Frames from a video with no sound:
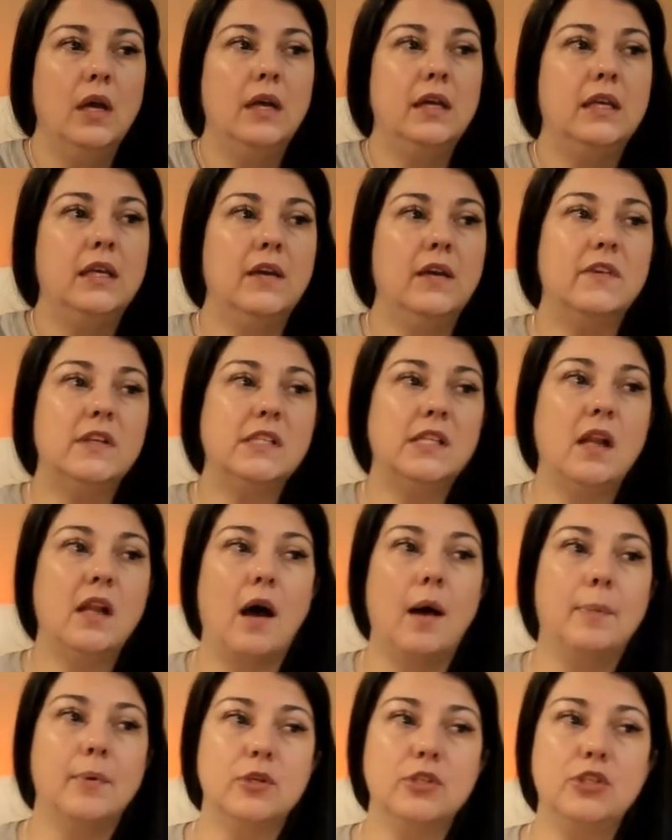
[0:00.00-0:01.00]
give us an
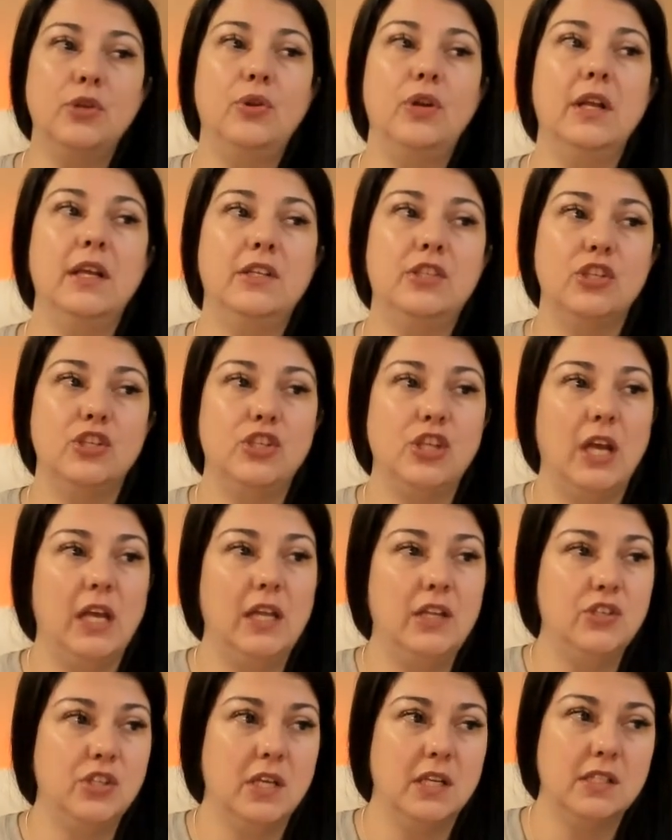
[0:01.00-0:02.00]
opportunity to
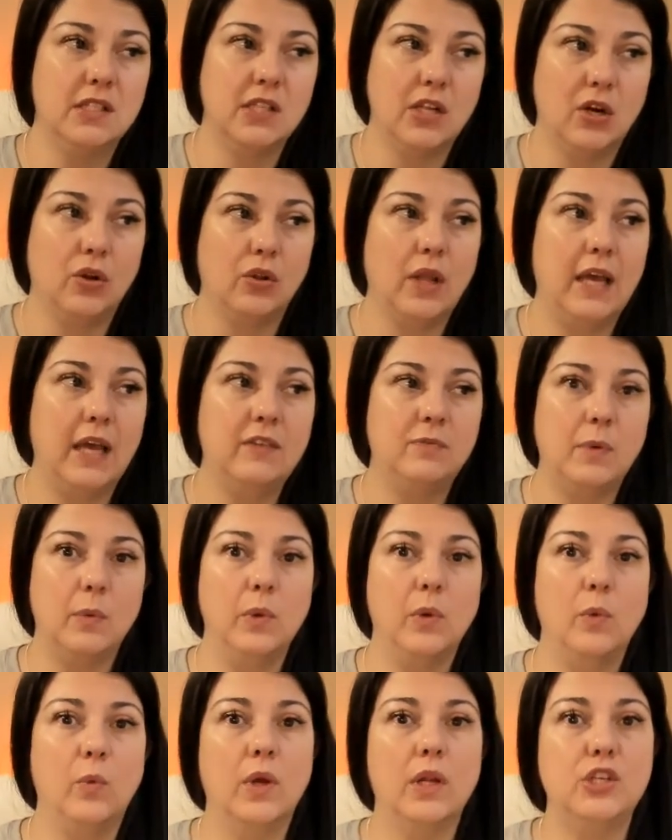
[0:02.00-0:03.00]
change things in our life, but
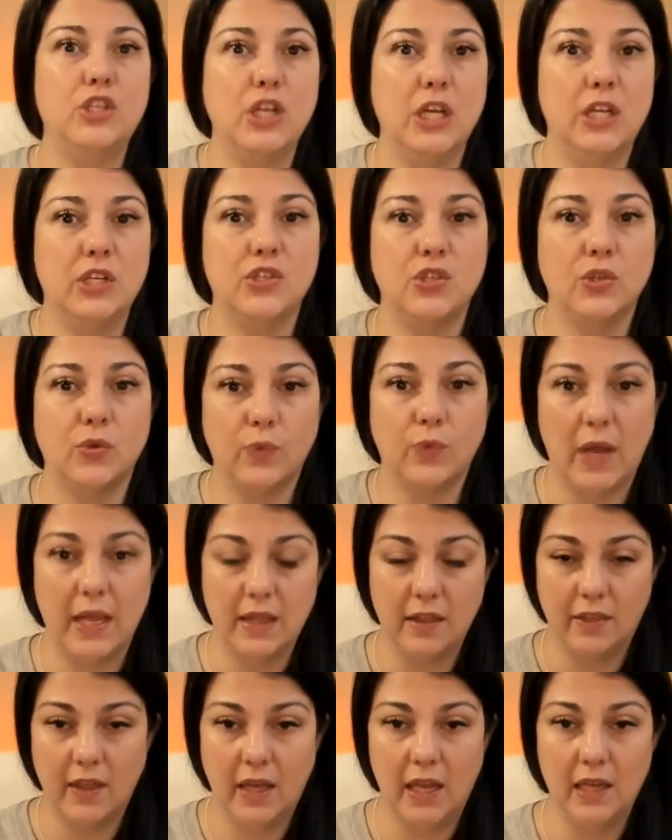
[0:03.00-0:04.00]
we want to change the
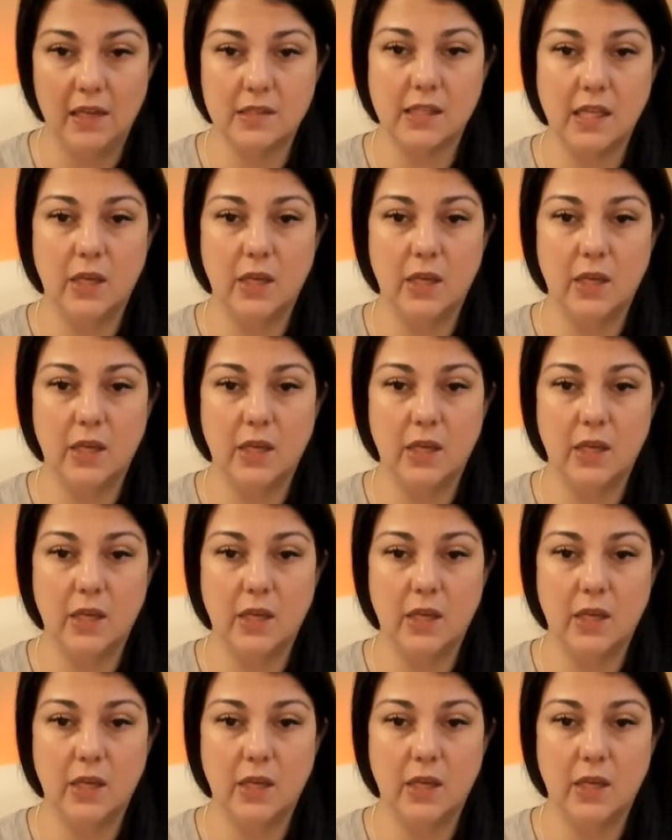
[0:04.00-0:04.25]
right things.